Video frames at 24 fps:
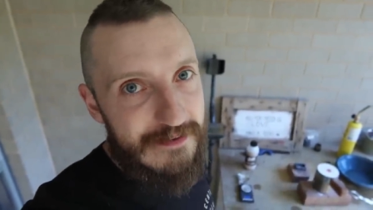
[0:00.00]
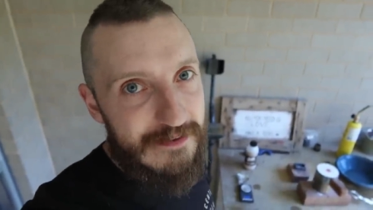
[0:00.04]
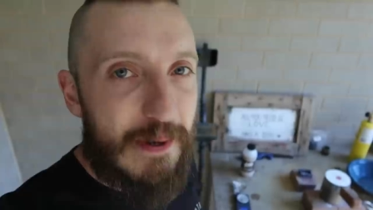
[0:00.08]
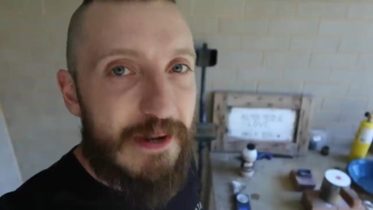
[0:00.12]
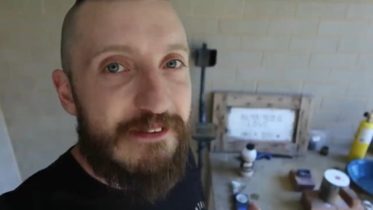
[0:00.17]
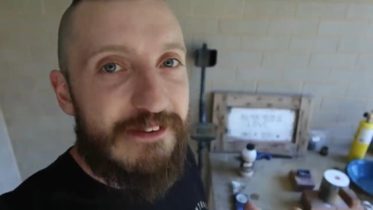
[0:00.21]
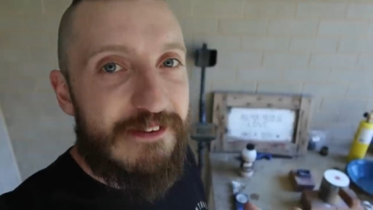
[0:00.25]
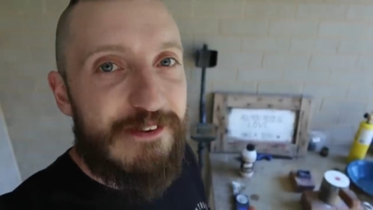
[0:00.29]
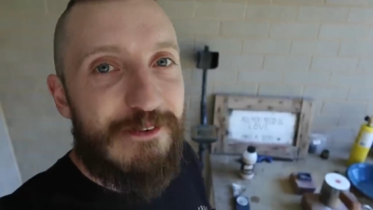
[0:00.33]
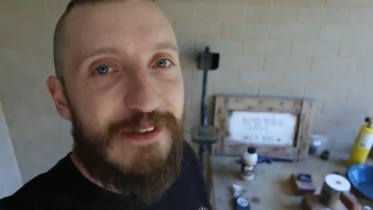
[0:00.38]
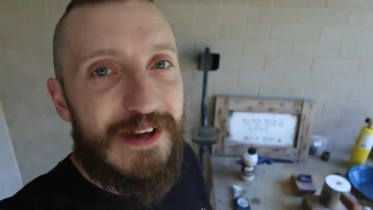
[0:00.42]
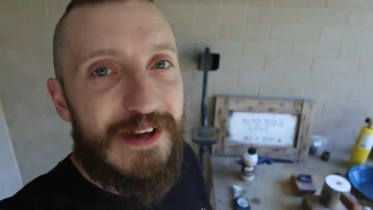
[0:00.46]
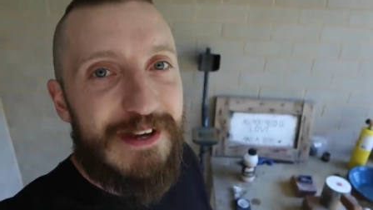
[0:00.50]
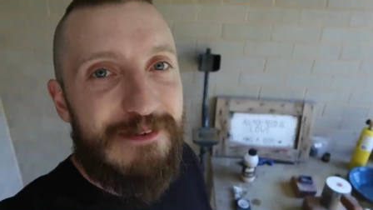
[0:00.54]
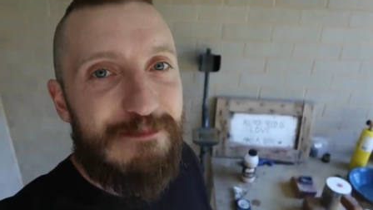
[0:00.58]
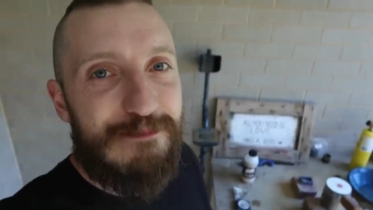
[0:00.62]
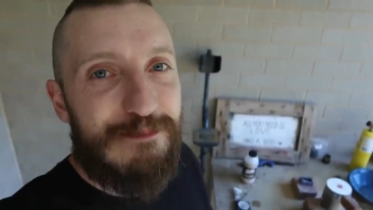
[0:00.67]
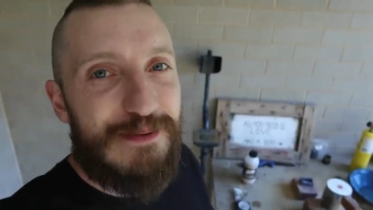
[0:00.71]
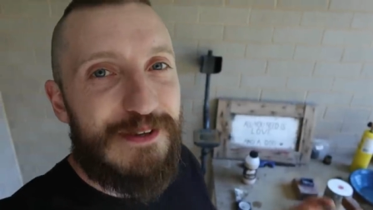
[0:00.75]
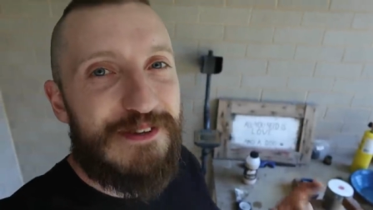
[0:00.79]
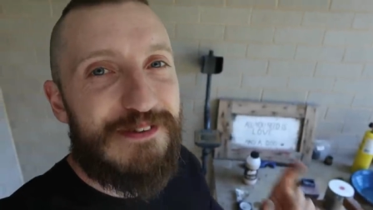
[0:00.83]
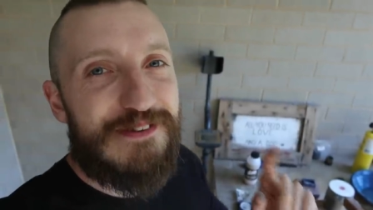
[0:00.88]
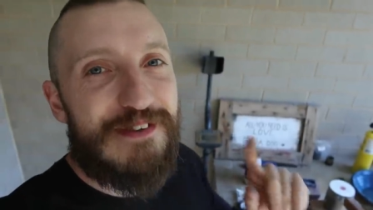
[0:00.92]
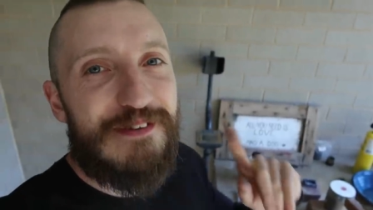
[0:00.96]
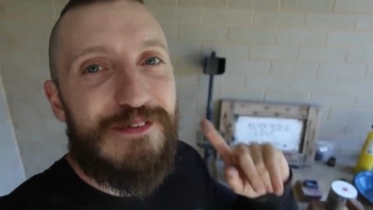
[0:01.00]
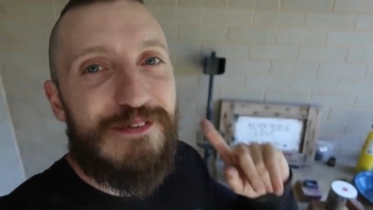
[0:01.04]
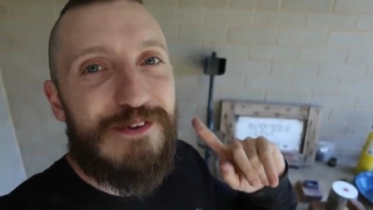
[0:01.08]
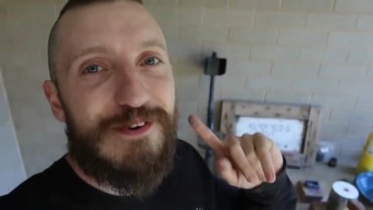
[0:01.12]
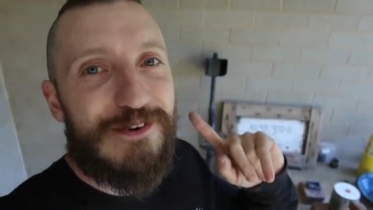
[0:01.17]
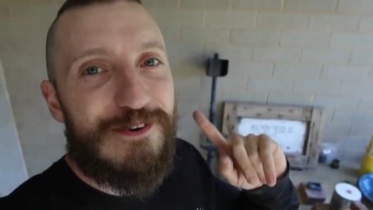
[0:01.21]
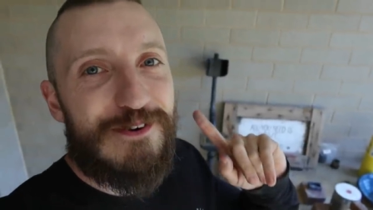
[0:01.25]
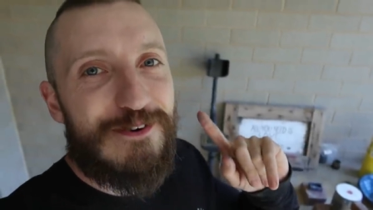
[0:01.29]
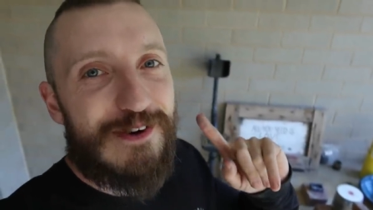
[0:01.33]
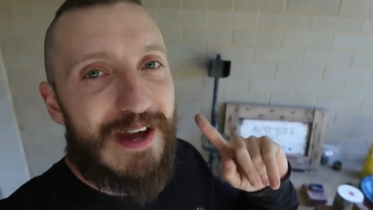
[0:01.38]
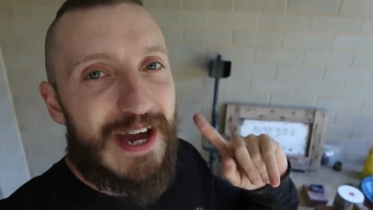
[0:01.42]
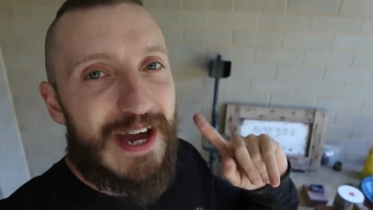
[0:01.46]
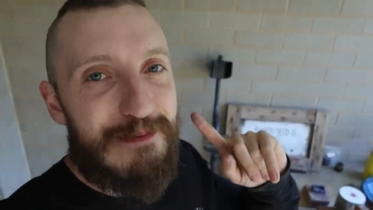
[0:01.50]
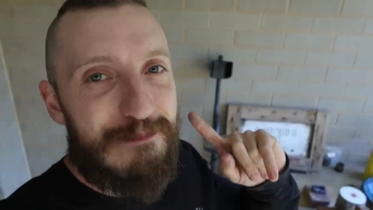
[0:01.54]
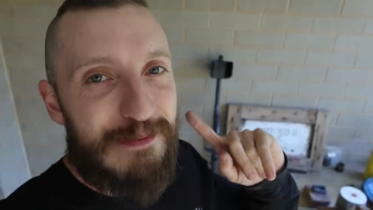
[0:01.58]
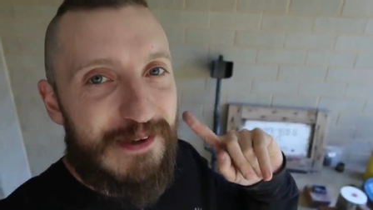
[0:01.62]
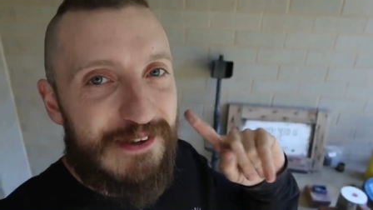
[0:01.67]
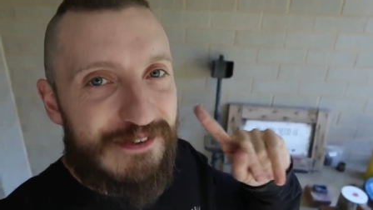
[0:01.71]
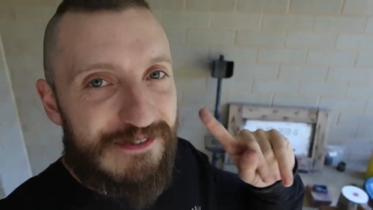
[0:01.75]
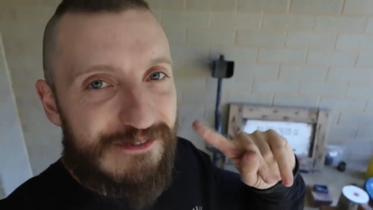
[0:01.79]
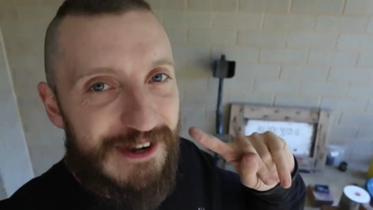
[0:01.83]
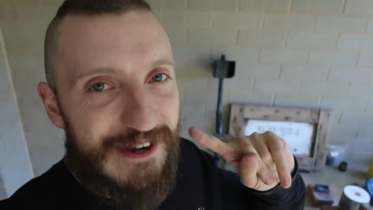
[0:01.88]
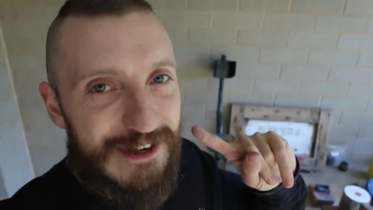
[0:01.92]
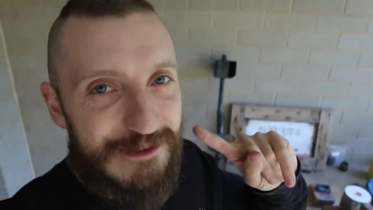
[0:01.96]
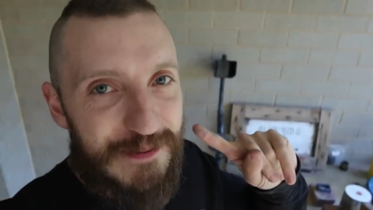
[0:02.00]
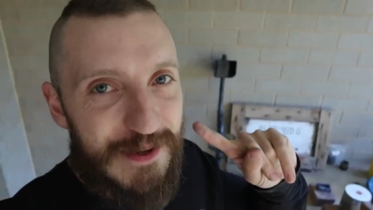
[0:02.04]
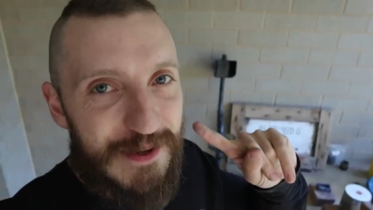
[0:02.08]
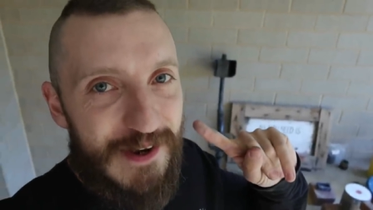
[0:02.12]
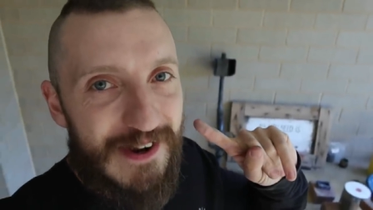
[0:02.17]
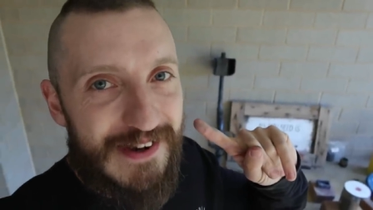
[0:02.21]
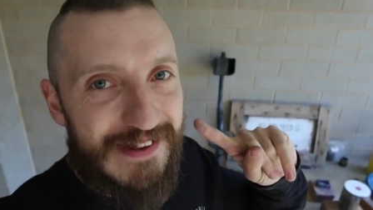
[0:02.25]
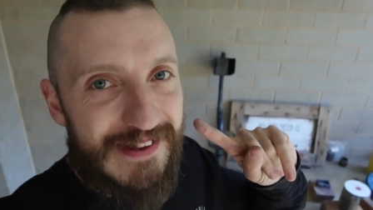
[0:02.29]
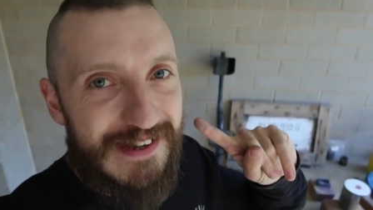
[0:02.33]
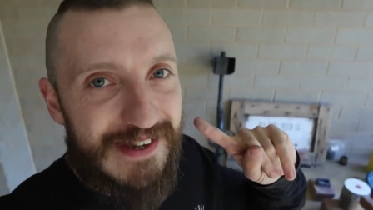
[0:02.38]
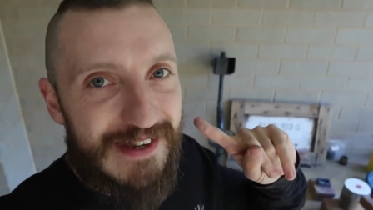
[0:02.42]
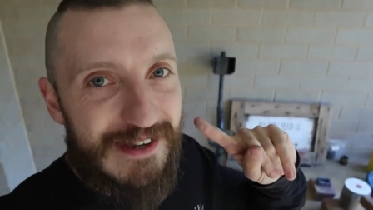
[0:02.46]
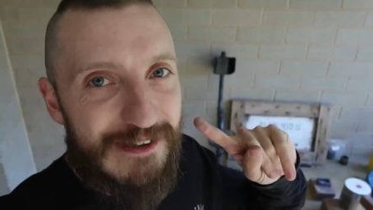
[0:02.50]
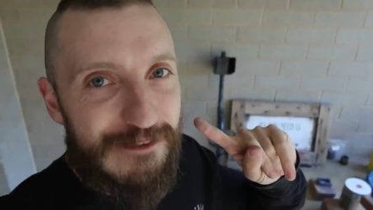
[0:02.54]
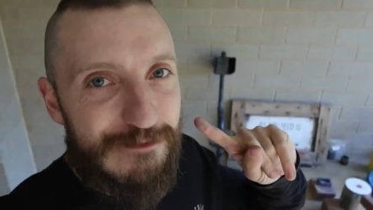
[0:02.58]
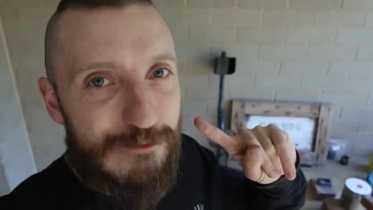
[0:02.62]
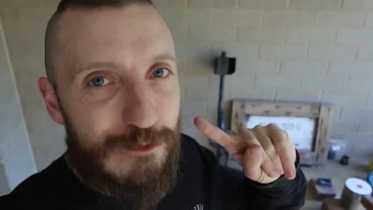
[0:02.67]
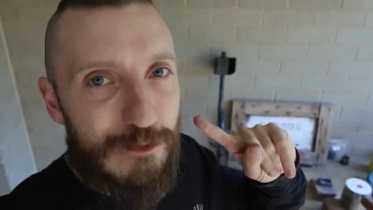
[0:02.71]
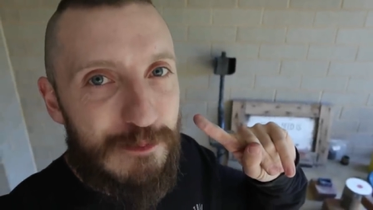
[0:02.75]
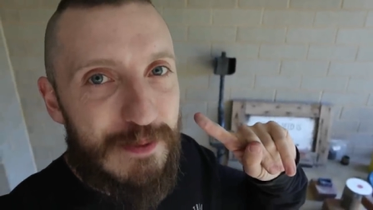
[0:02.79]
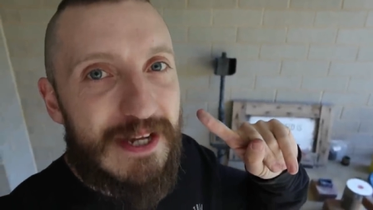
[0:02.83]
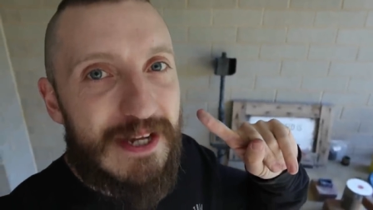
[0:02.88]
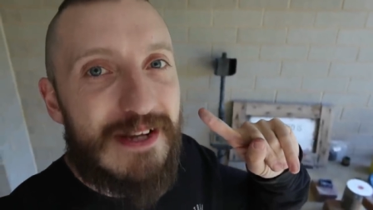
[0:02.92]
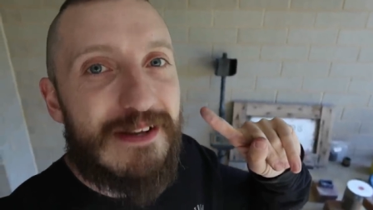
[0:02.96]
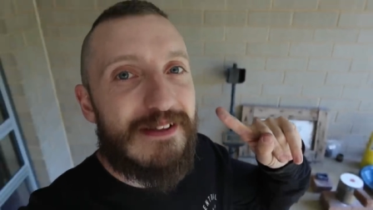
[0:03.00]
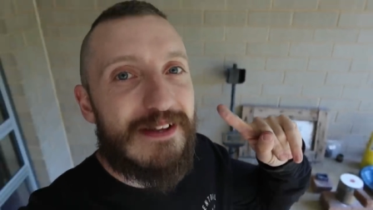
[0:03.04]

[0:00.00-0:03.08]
But until then, please give your dog a big scratch behind the ears for me.